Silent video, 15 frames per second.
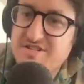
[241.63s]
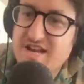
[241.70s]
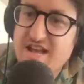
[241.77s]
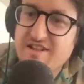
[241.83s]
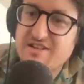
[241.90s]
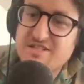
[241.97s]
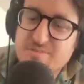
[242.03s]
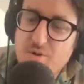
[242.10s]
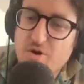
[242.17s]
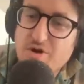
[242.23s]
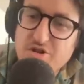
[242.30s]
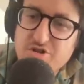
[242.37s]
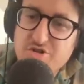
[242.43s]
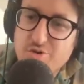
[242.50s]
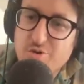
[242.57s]
understand that
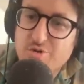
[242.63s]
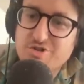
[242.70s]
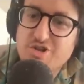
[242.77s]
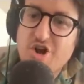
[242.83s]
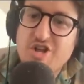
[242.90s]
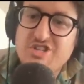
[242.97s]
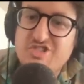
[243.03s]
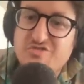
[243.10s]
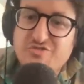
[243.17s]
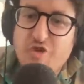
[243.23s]
smoking Juuls is